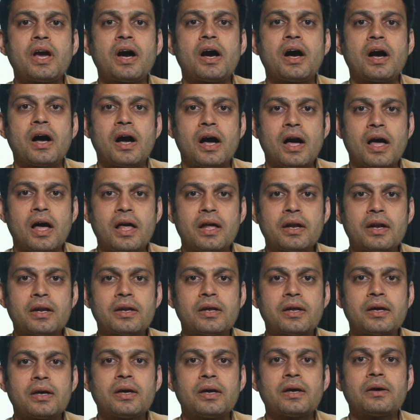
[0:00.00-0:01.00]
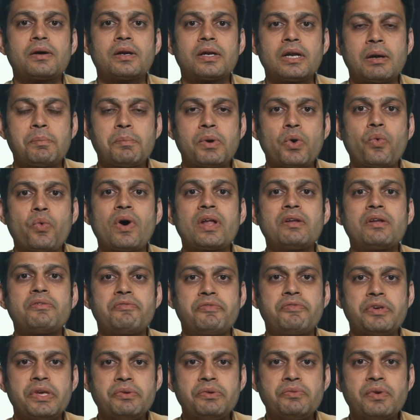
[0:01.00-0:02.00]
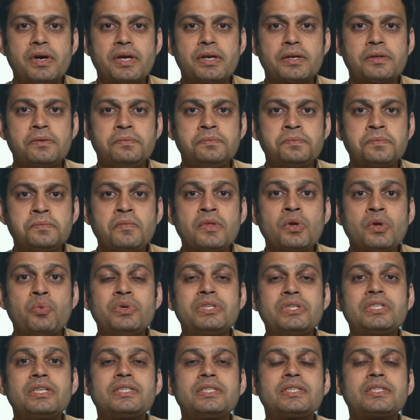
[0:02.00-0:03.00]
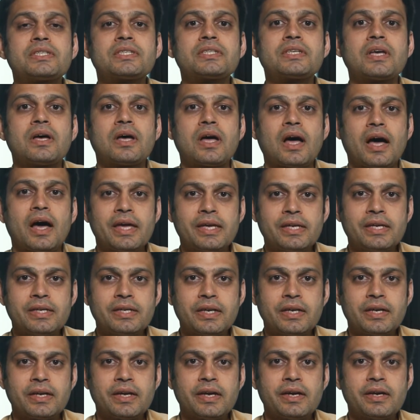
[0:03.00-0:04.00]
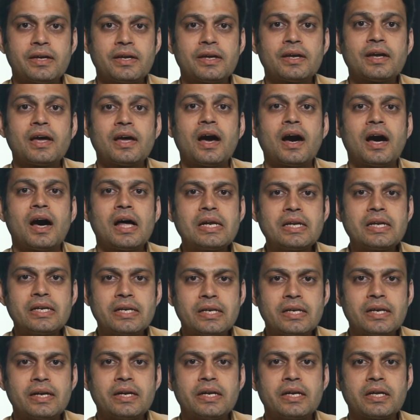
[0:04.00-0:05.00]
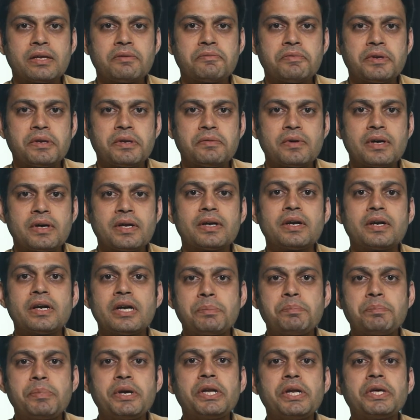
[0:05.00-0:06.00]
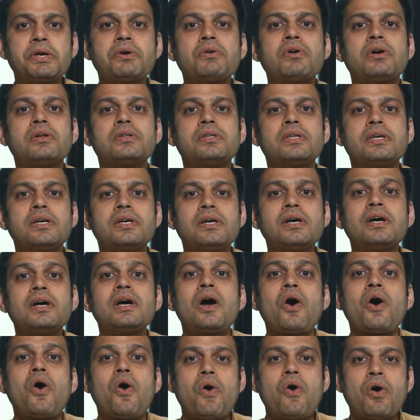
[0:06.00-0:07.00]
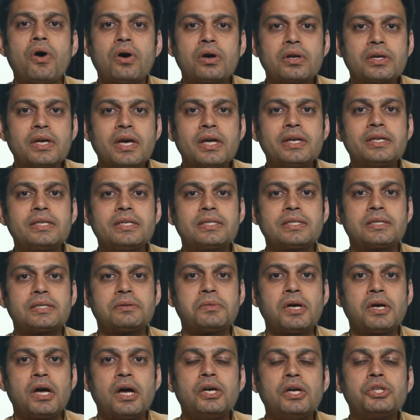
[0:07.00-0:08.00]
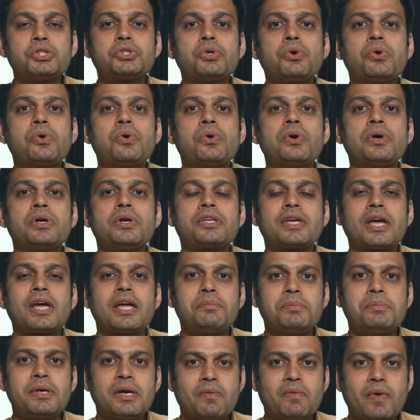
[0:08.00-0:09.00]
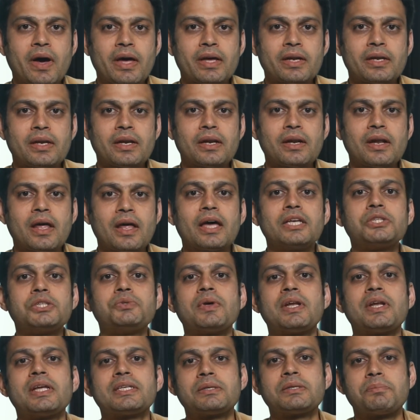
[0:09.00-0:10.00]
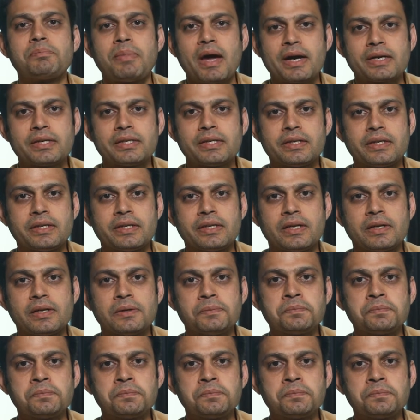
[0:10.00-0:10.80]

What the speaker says: are number 1, fever, which is high grade, unrelenting fever depending on the organism. So it can be a viral as well as a bacterial.